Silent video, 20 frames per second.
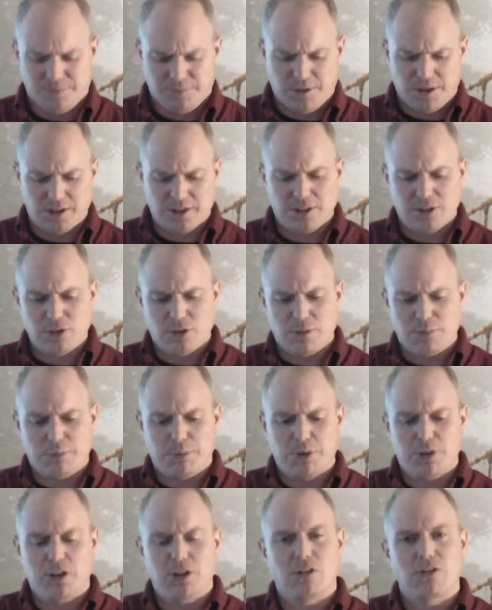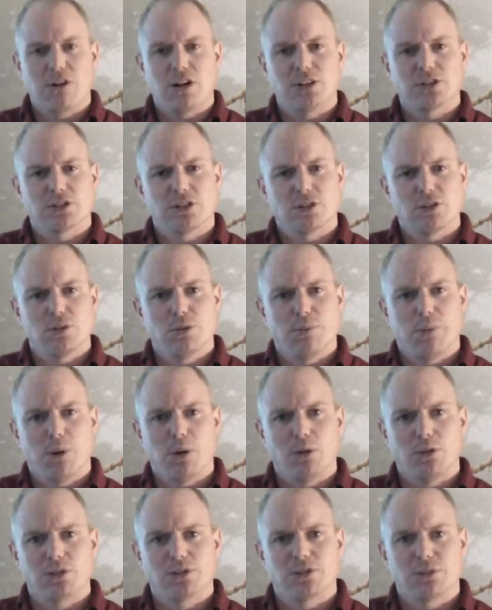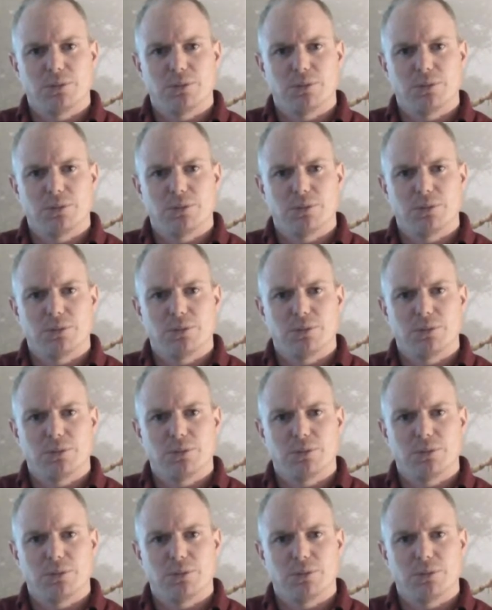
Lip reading: that you can put across the 2 poles